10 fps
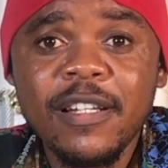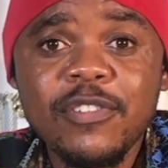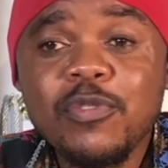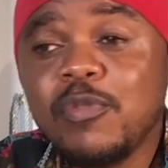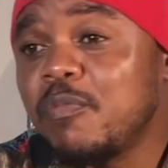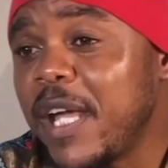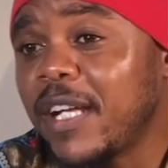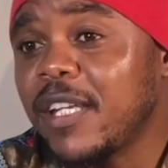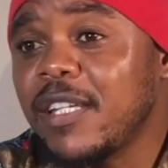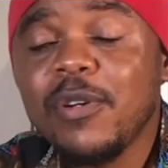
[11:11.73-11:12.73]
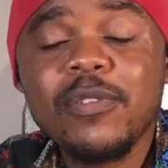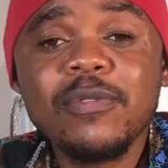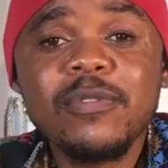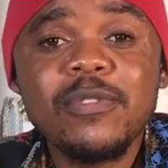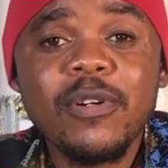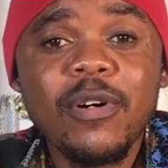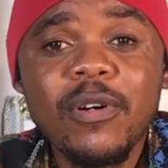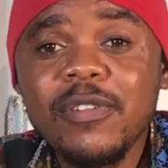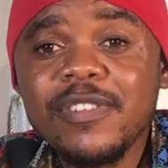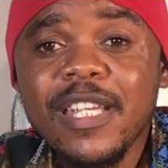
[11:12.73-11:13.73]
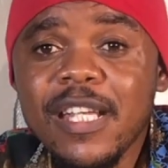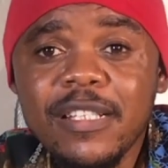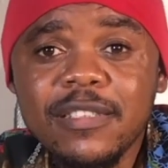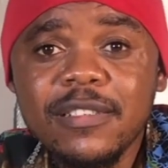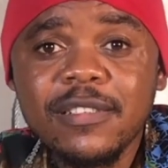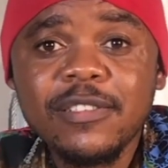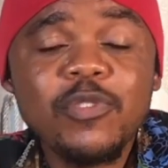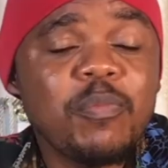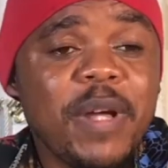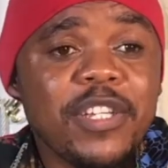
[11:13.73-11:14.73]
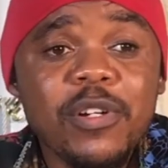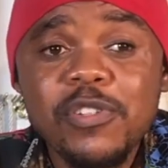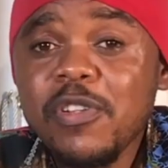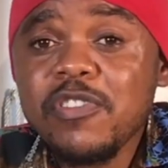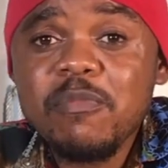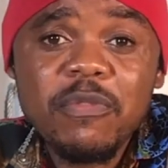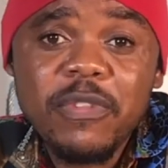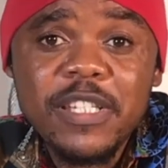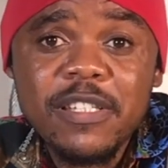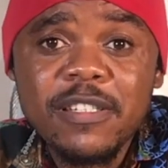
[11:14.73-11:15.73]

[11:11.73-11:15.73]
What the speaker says: to make your skit, to make your short movies.